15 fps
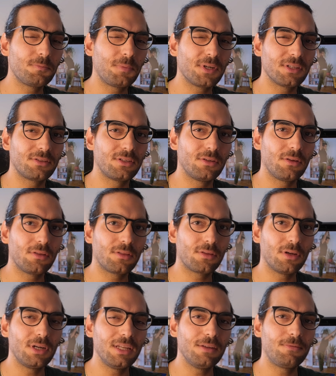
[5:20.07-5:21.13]
put it to
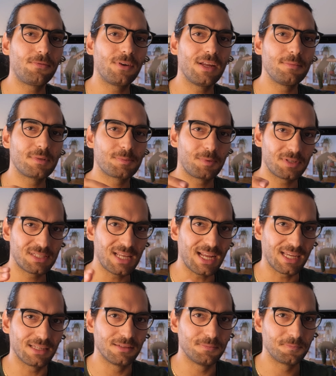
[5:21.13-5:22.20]
30 frames per
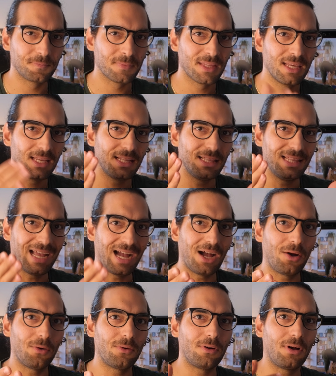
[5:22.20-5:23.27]
second. Now,
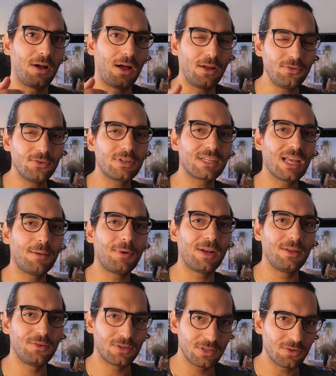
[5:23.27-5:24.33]
on your camera,
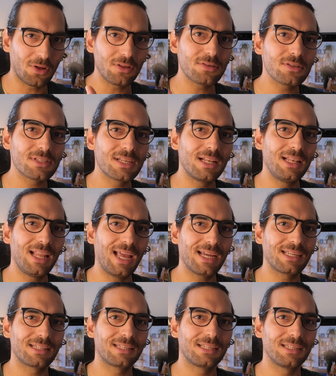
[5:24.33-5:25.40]
you can also
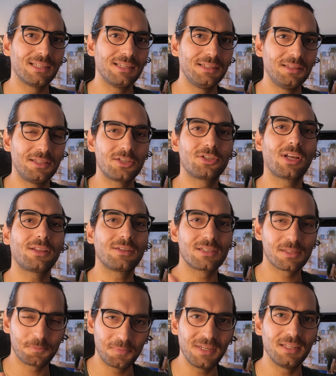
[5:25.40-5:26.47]
select the shutter
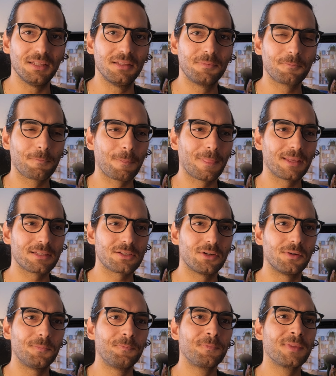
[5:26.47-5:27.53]
speed.
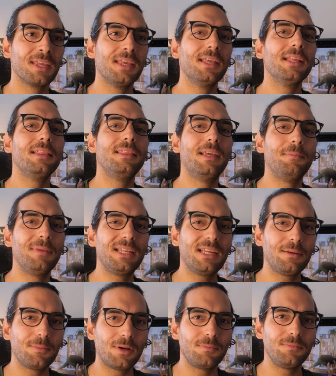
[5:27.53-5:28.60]
So the
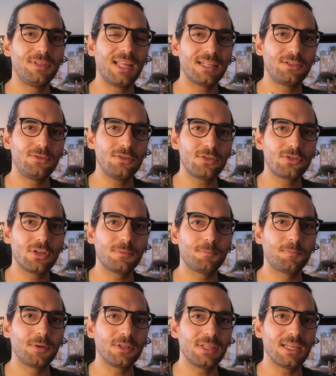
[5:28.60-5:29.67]
minimum that you should
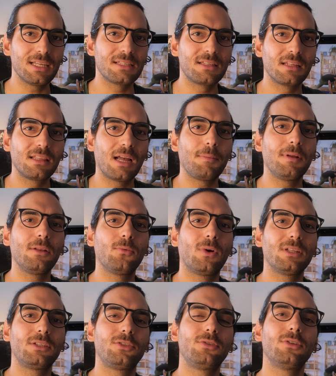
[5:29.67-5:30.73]
put is the double
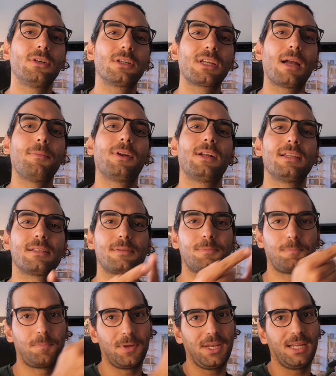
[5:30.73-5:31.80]
what your camera is
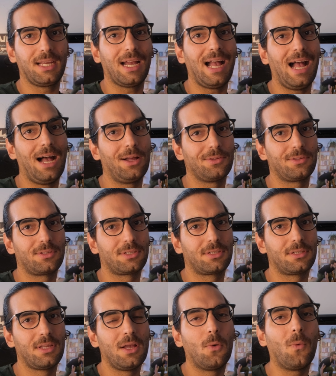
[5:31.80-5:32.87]
putting out.
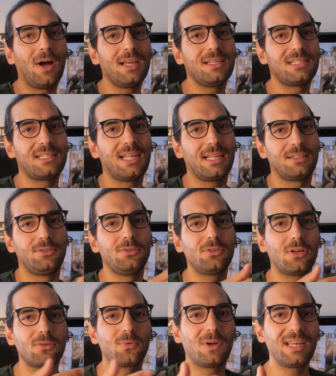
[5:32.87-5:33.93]
Why is that? You
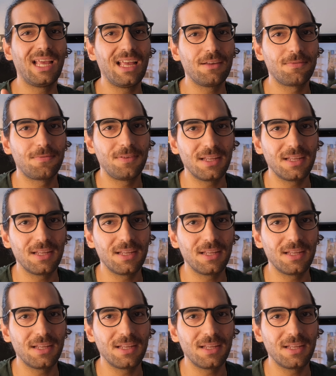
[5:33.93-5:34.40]
don't want to have